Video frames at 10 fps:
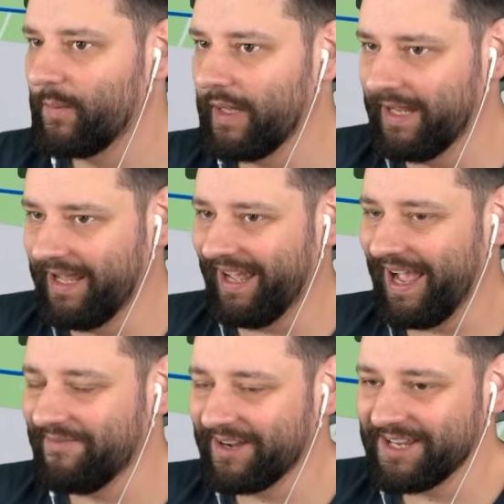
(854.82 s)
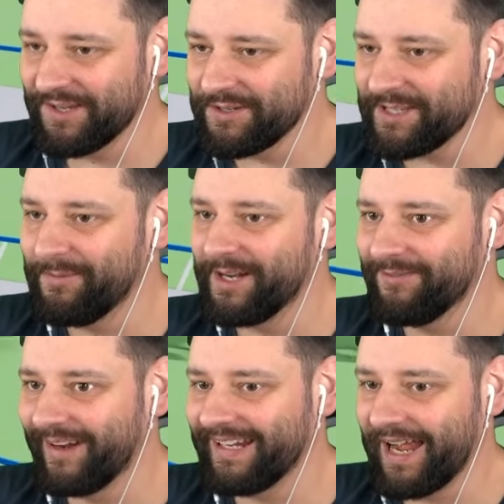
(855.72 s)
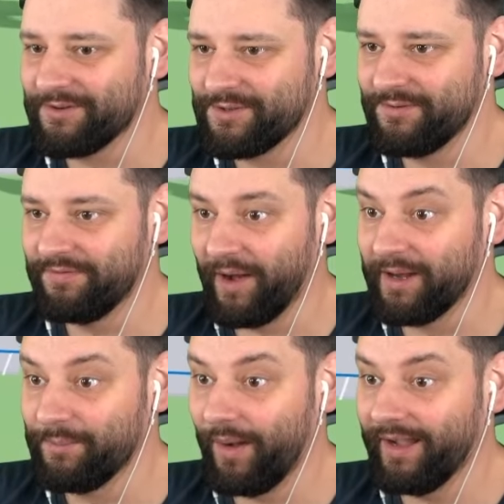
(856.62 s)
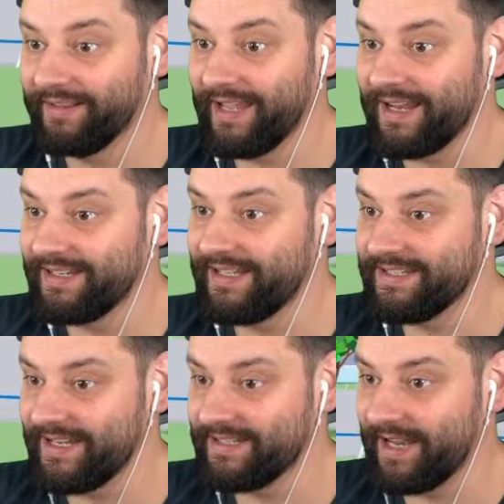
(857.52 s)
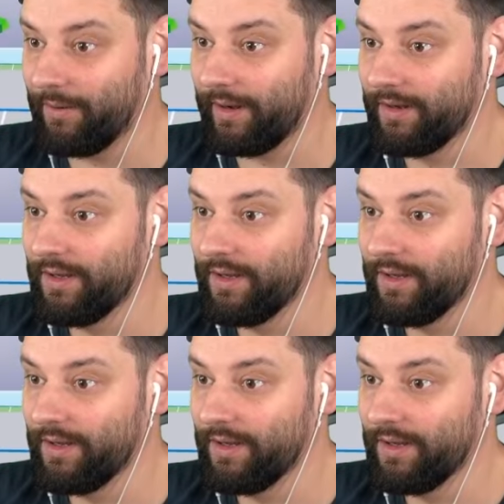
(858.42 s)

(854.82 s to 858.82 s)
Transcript: But I'm going to use the money right now to finally buy the ATC tower.